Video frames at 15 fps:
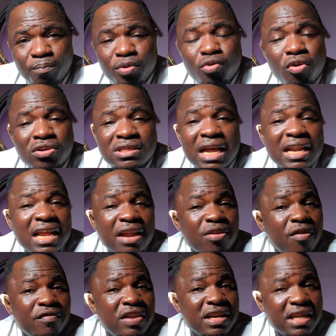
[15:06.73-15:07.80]
because at the
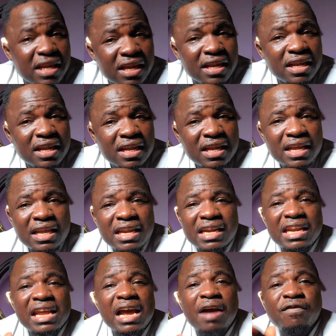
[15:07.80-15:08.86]
end of the day,
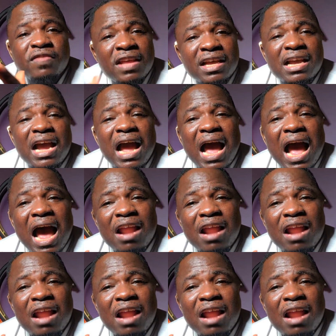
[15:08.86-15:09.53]
they have taken